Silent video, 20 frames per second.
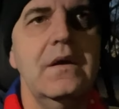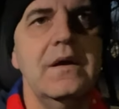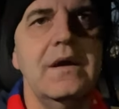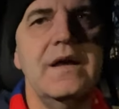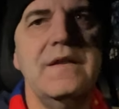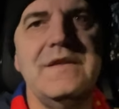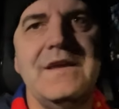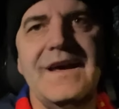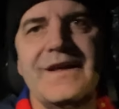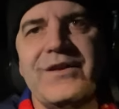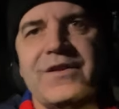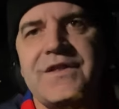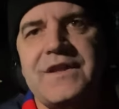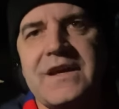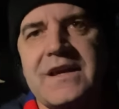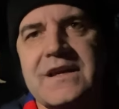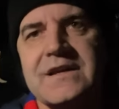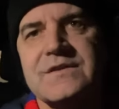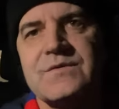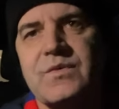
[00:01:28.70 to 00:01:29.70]
And the other
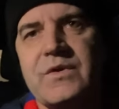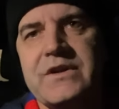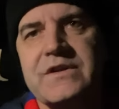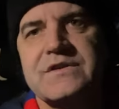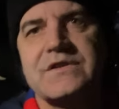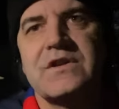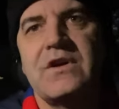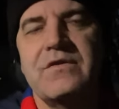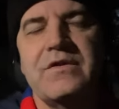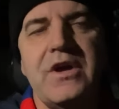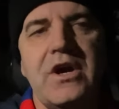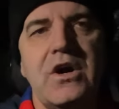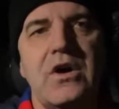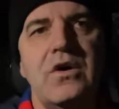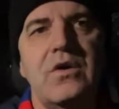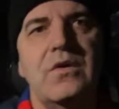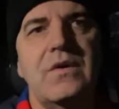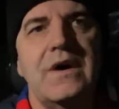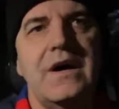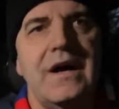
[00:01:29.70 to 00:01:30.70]
thing is, we just don't
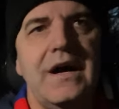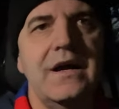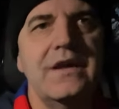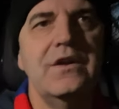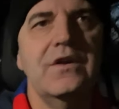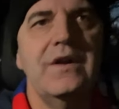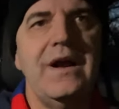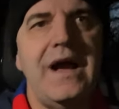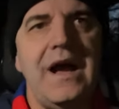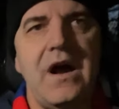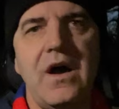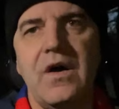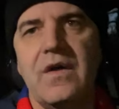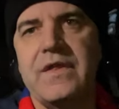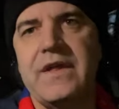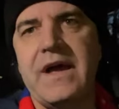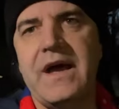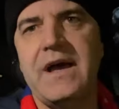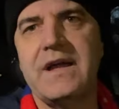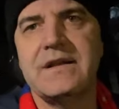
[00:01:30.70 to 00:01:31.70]
know, you know, how
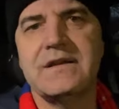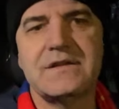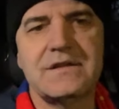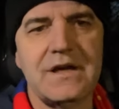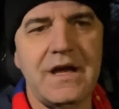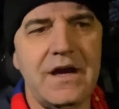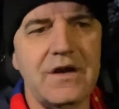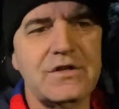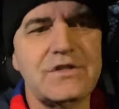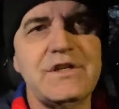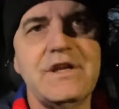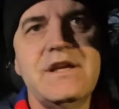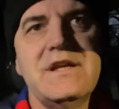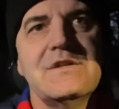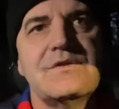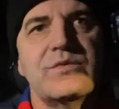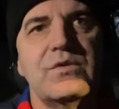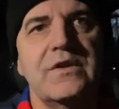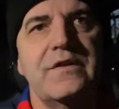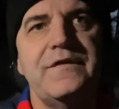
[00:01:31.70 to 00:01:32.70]
that tire
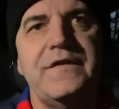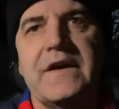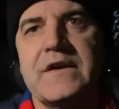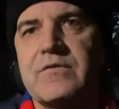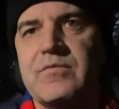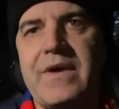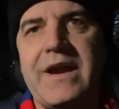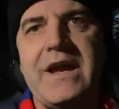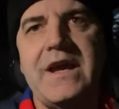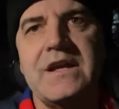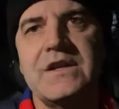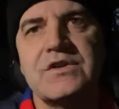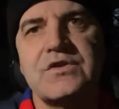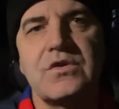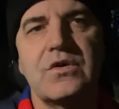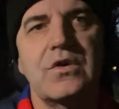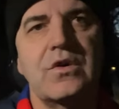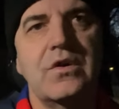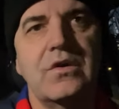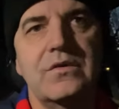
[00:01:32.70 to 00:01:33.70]
change will affect range,
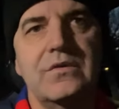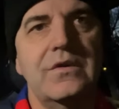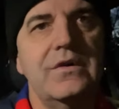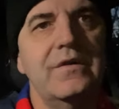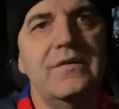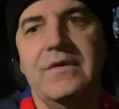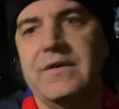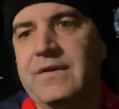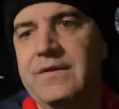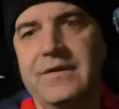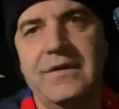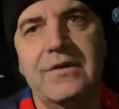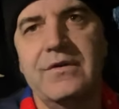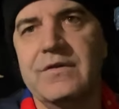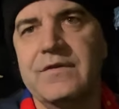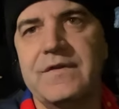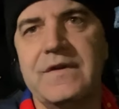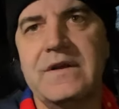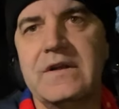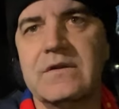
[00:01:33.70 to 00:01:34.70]
or, you know,
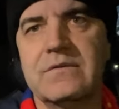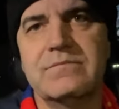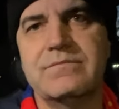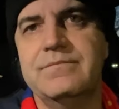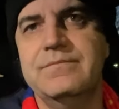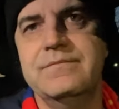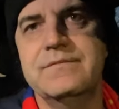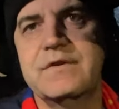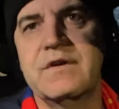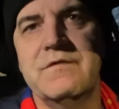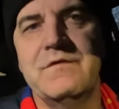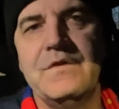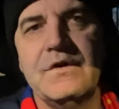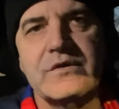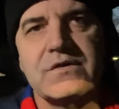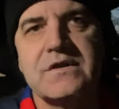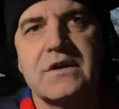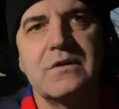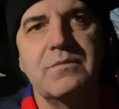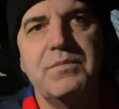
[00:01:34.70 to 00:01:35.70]
if it'll
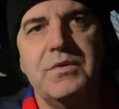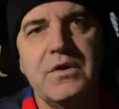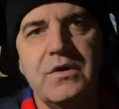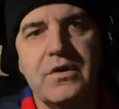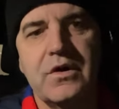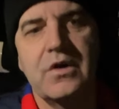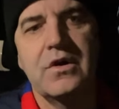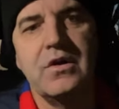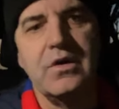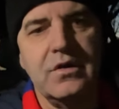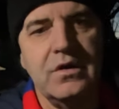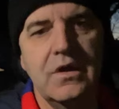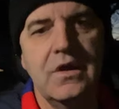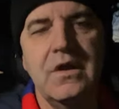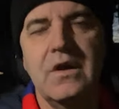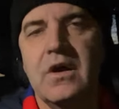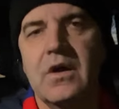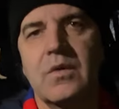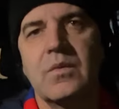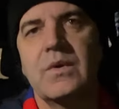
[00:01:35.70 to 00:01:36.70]
confuse the computer or
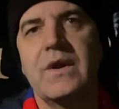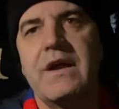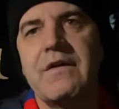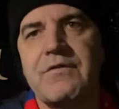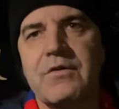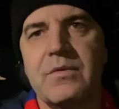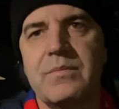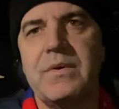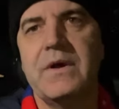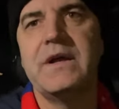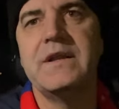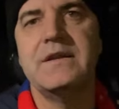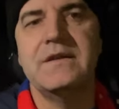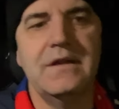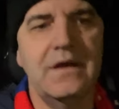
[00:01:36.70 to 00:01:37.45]
whatever, but